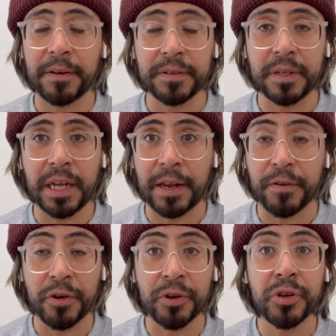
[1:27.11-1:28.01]
if
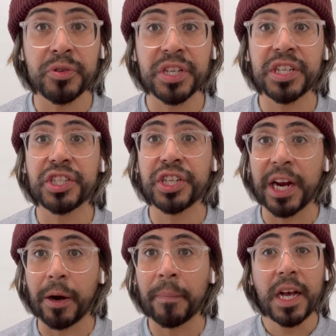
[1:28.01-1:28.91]
you're using
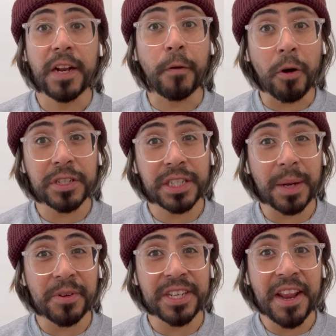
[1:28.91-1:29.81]
gel. And of course,
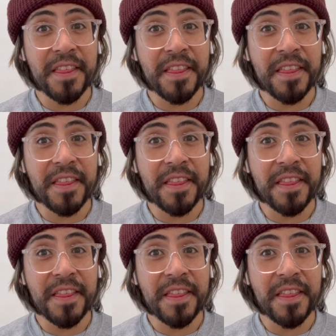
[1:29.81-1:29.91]
I'm using